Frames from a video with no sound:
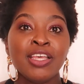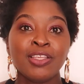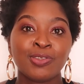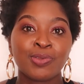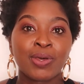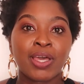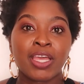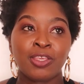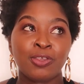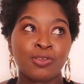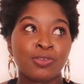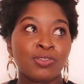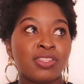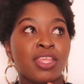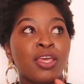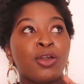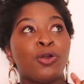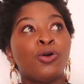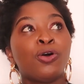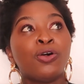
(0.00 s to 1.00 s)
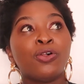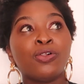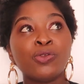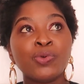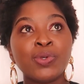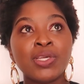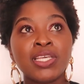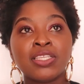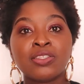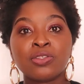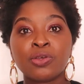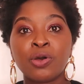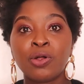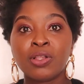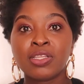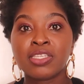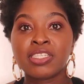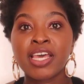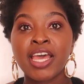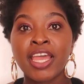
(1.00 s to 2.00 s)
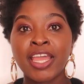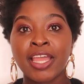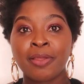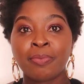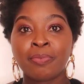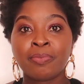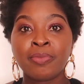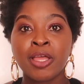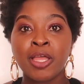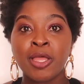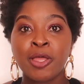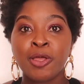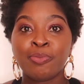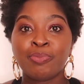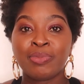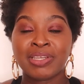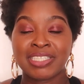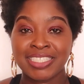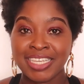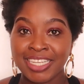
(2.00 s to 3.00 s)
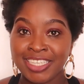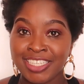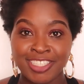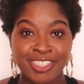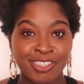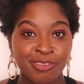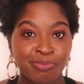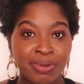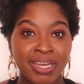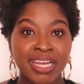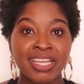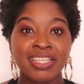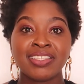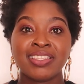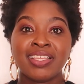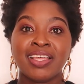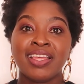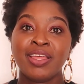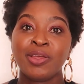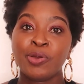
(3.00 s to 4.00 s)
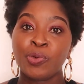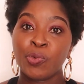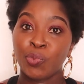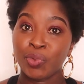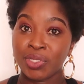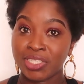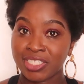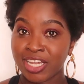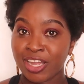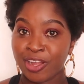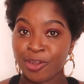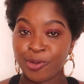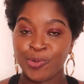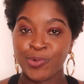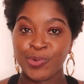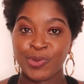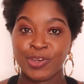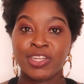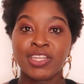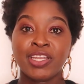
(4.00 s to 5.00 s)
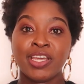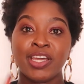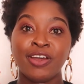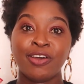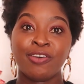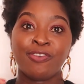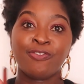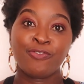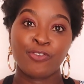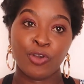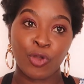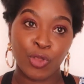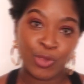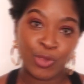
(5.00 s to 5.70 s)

So I use the always all-time maternity pads, which are good for